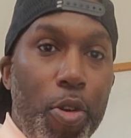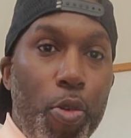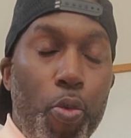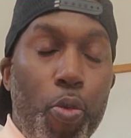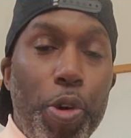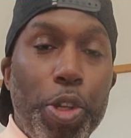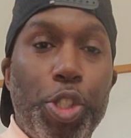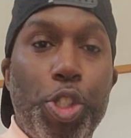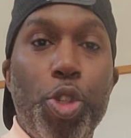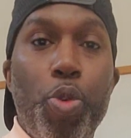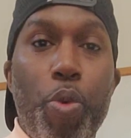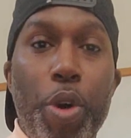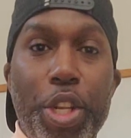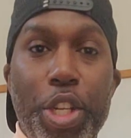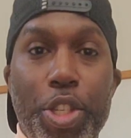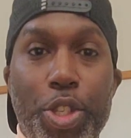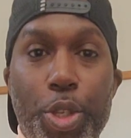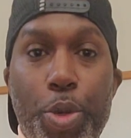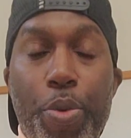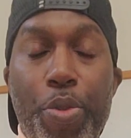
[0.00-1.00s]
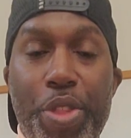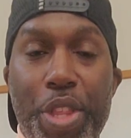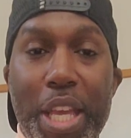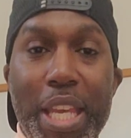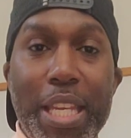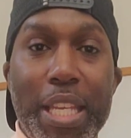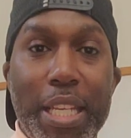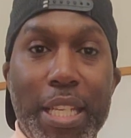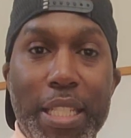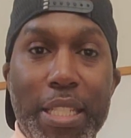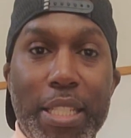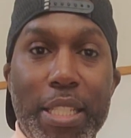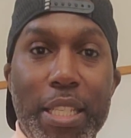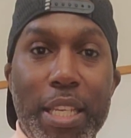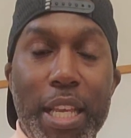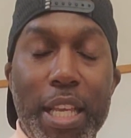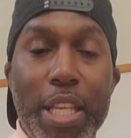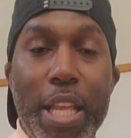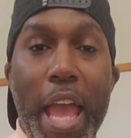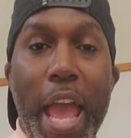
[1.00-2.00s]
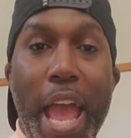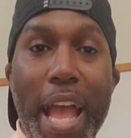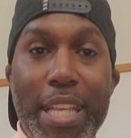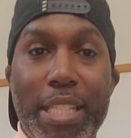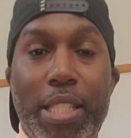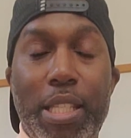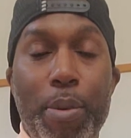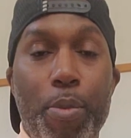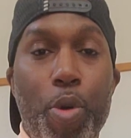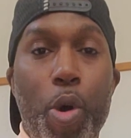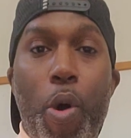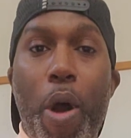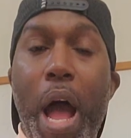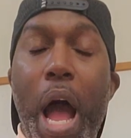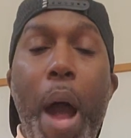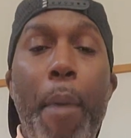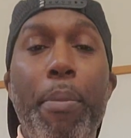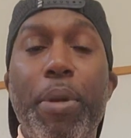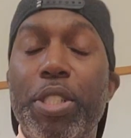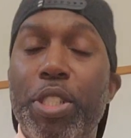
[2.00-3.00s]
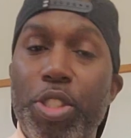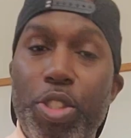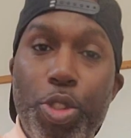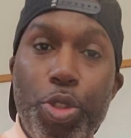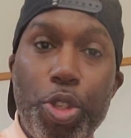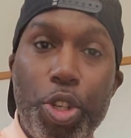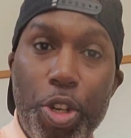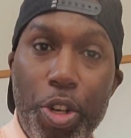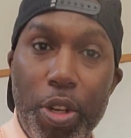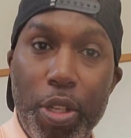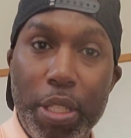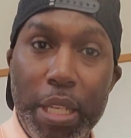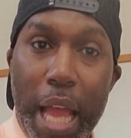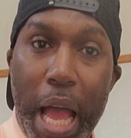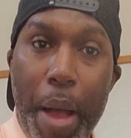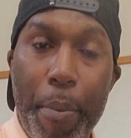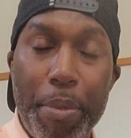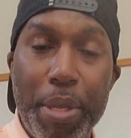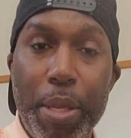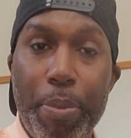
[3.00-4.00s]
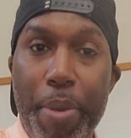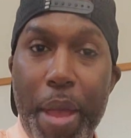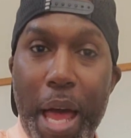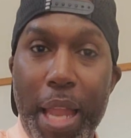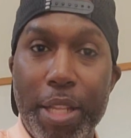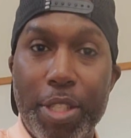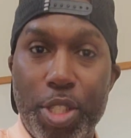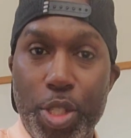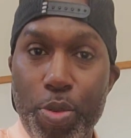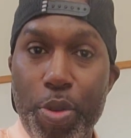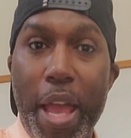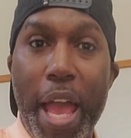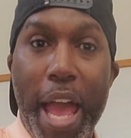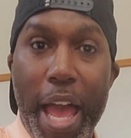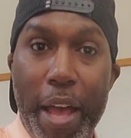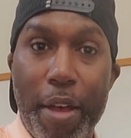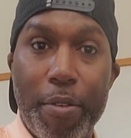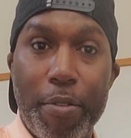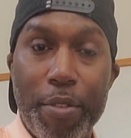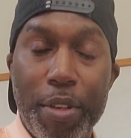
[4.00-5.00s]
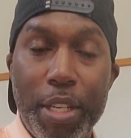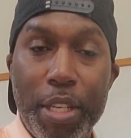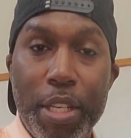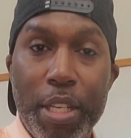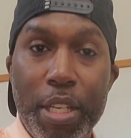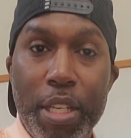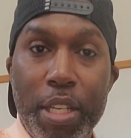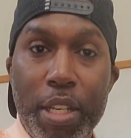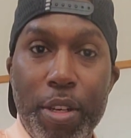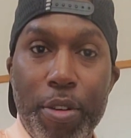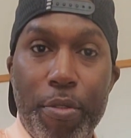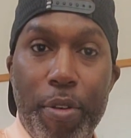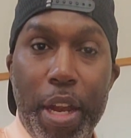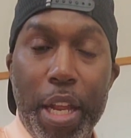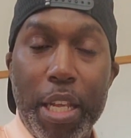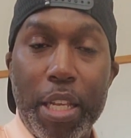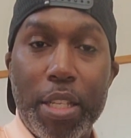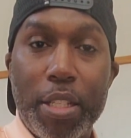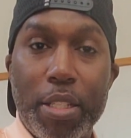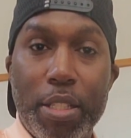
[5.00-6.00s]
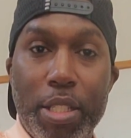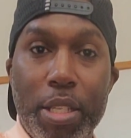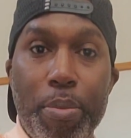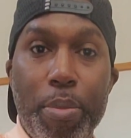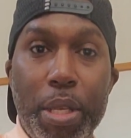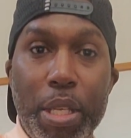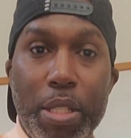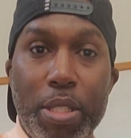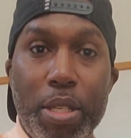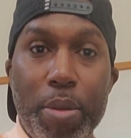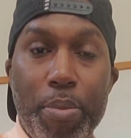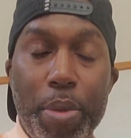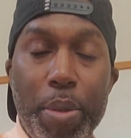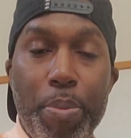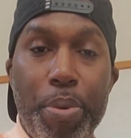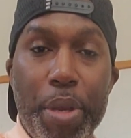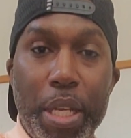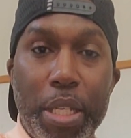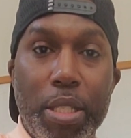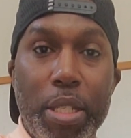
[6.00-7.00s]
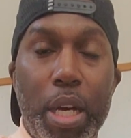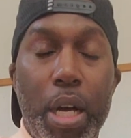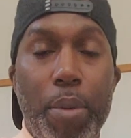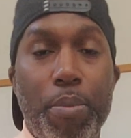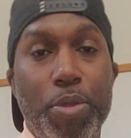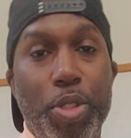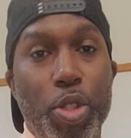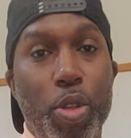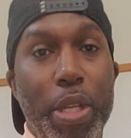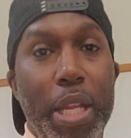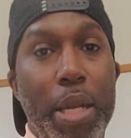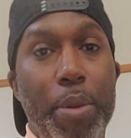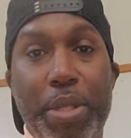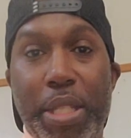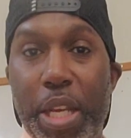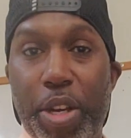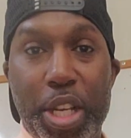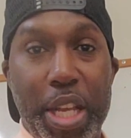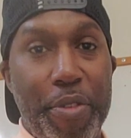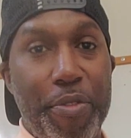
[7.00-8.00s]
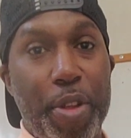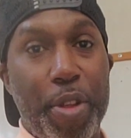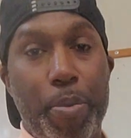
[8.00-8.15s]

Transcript: what you want to do then is ask them, well, how many pallets do you have, right, to be picked up? So they'll give an